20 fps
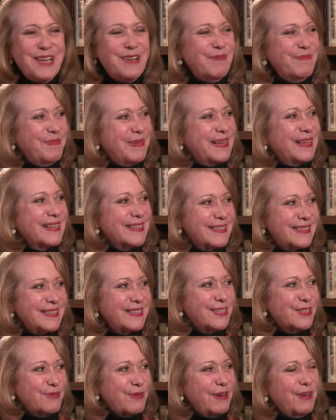because
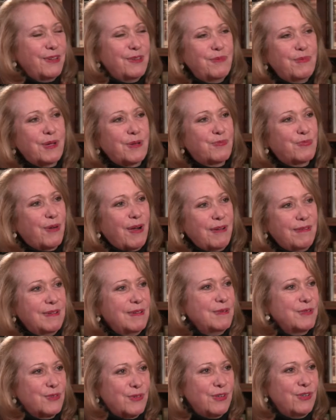this is one of the big
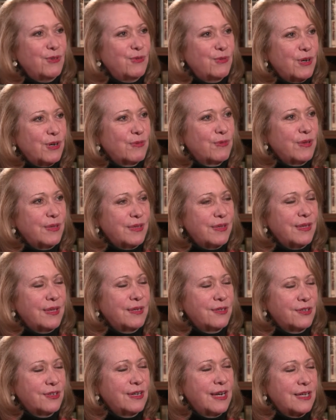problems when you work with
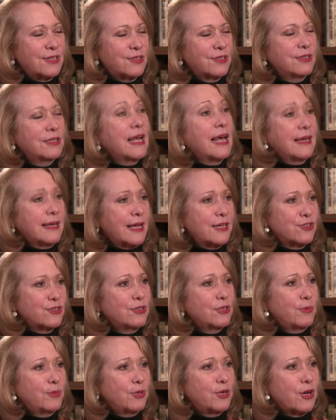international and
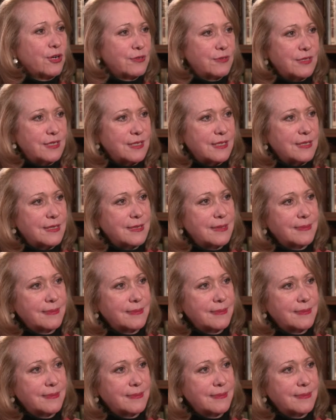national bureaucracies.